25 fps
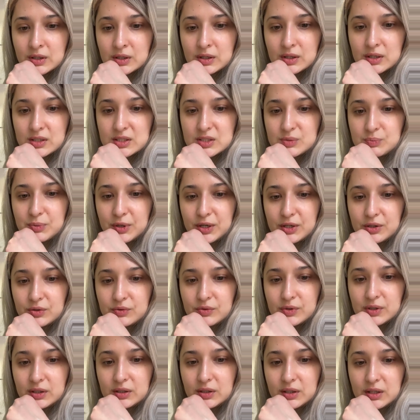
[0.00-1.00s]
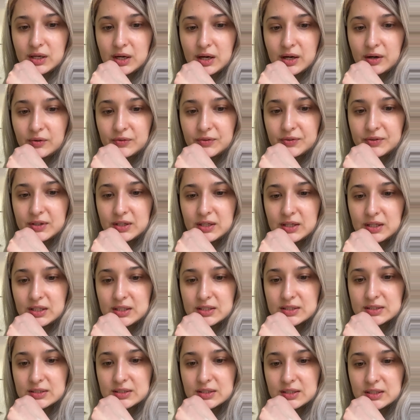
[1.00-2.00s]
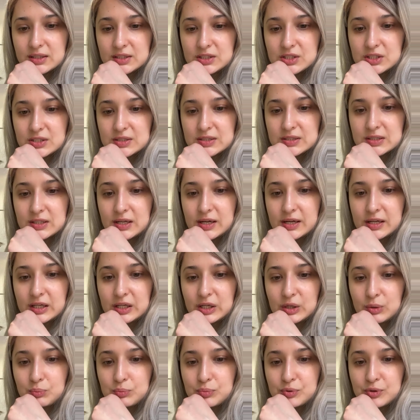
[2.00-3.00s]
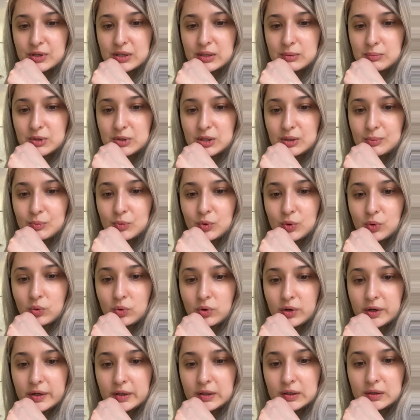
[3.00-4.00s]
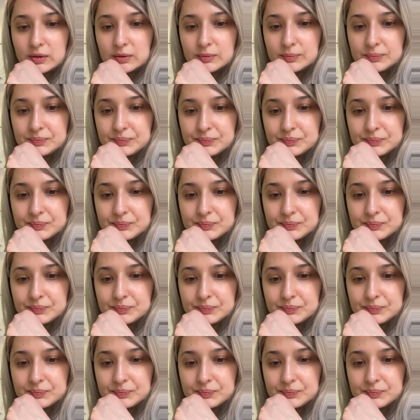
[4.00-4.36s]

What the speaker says: Is butter really healthy? Isn't it just like a premium oil?